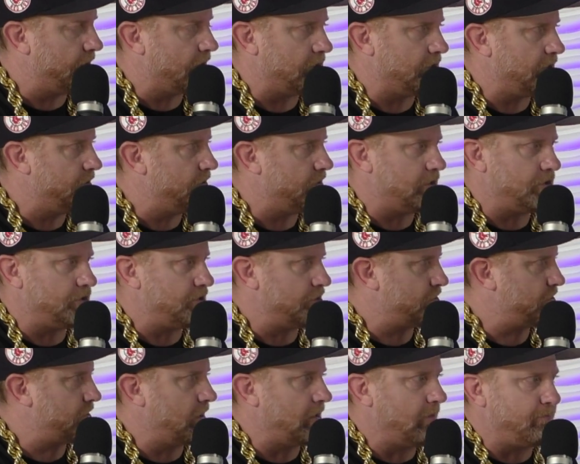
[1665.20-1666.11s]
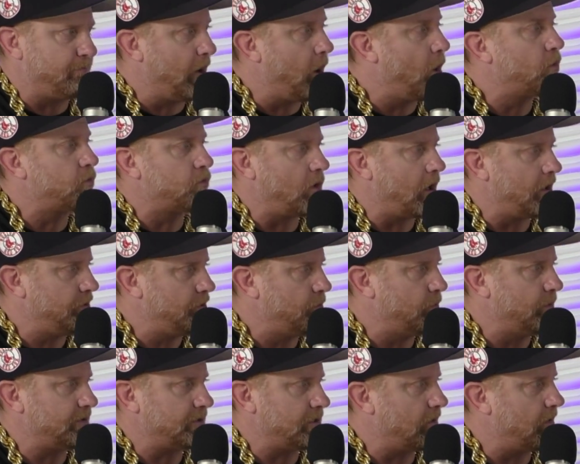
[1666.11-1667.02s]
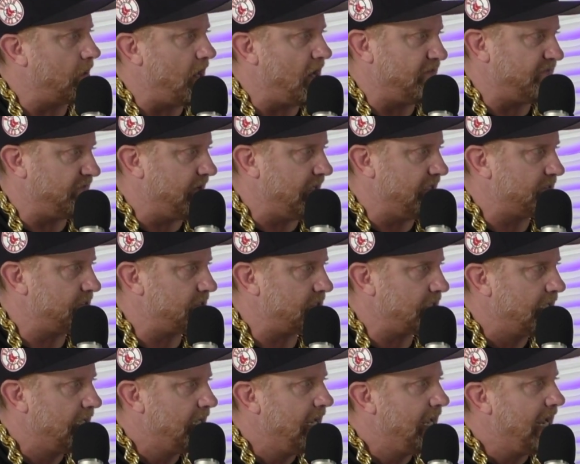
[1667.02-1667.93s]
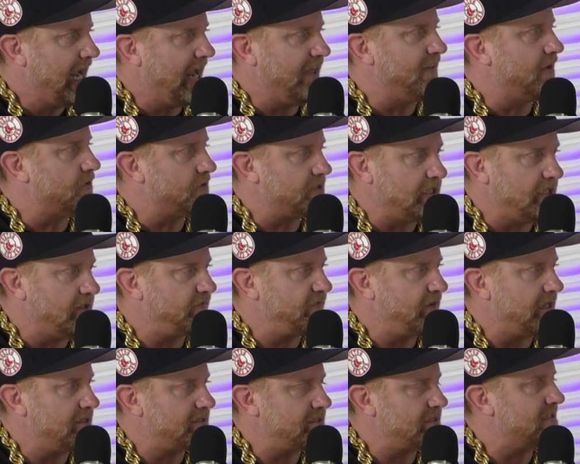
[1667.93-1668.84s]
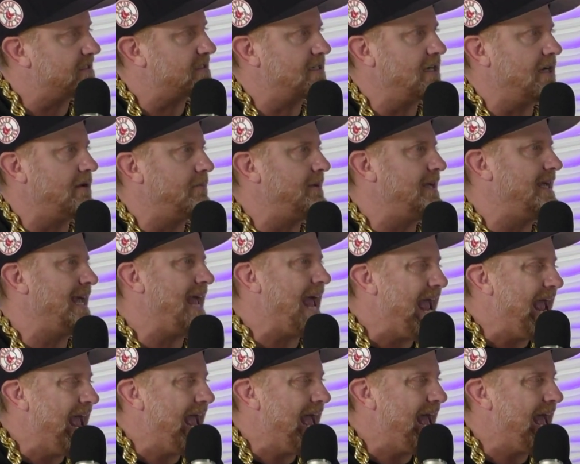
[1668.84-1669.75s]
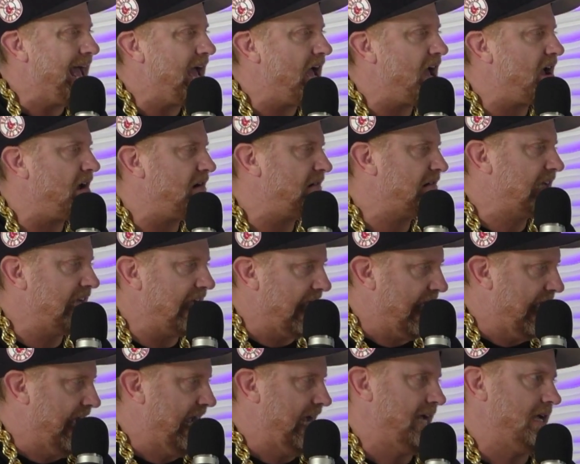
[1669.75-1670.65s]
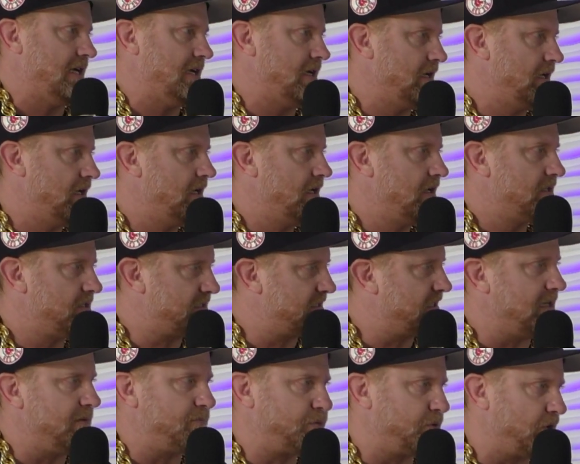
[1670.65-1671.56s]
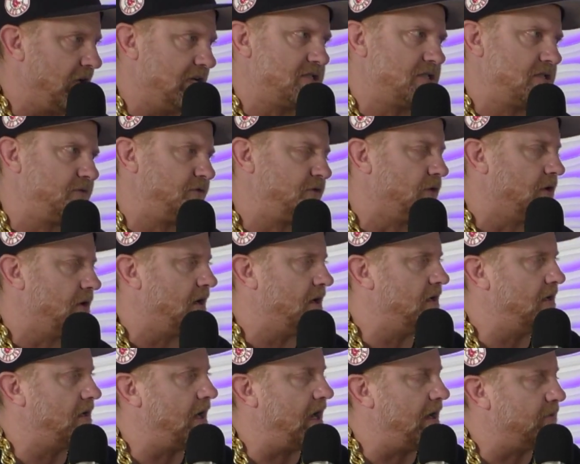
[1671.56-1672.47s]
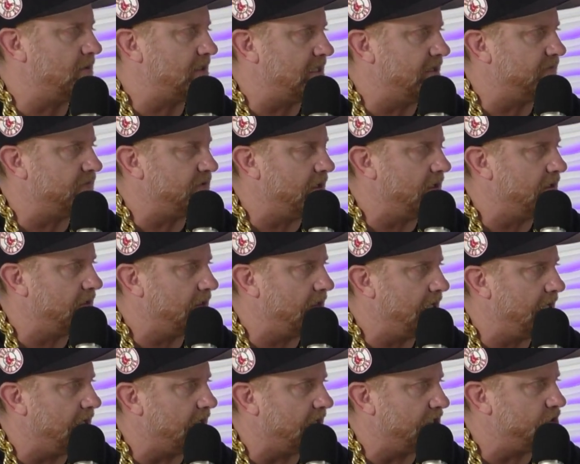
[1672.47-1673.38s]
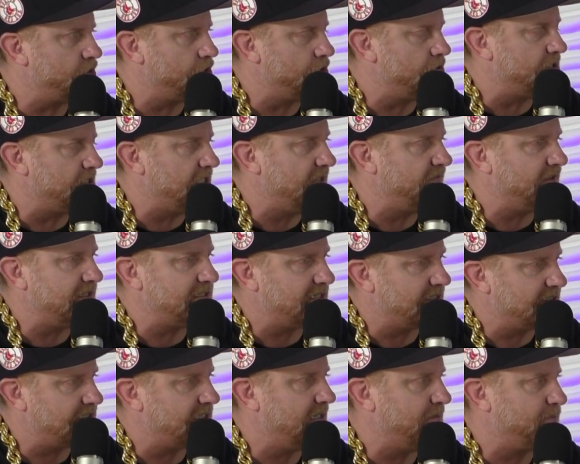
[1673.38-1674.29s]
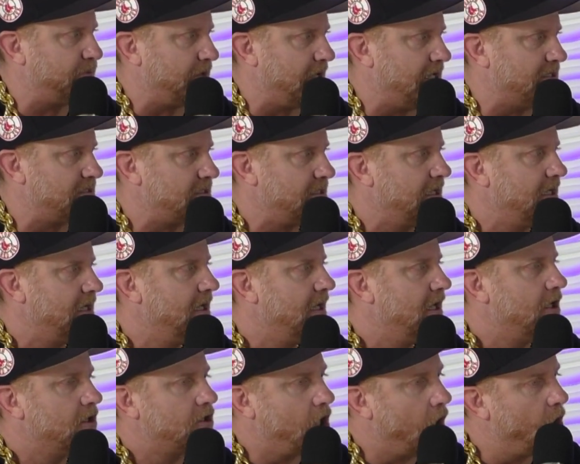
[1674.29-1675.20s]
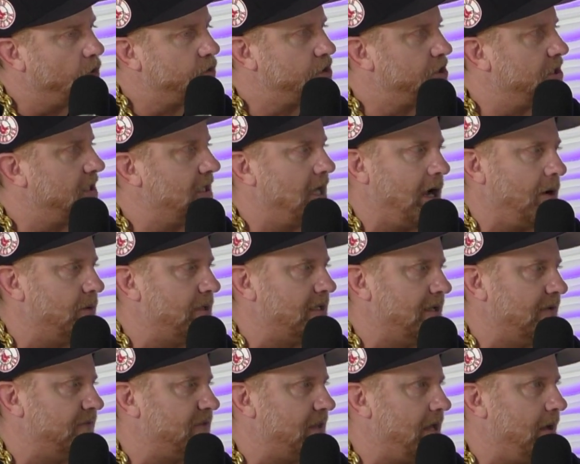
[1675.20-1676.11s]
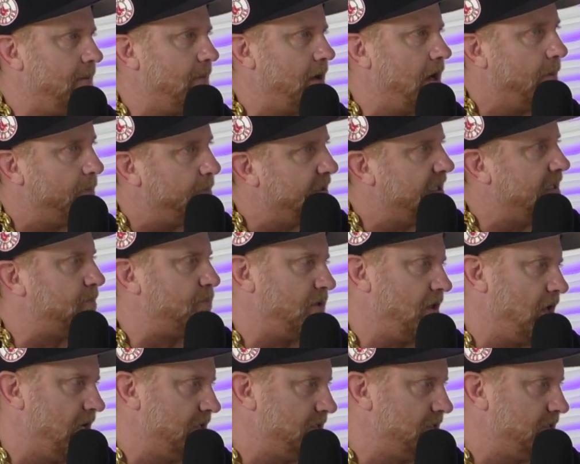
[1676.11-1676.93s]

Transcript: They're just going to boat run you with their offense. Yep. And their defense is going to be, okay. C+ I would give LSU's defense a C+. Coaching, I would give them a B+.